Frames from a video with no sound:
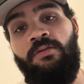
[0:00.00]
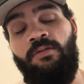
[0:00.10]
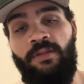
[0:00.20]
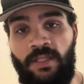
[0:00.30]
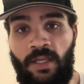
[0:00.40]

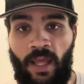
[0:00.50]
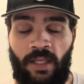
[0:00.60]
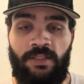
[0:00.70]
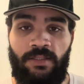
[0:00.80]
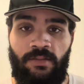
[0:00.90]
the
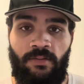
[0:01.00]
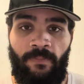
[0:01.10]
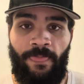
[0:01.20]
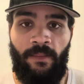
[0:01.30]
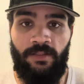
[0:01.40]
next
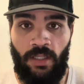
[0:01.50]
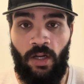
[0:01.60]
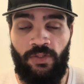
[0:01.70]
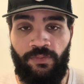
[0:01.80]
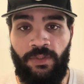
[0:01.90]

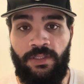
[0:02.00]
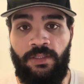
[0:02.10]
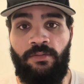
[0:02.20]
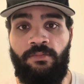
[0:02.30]
Charles Woodson.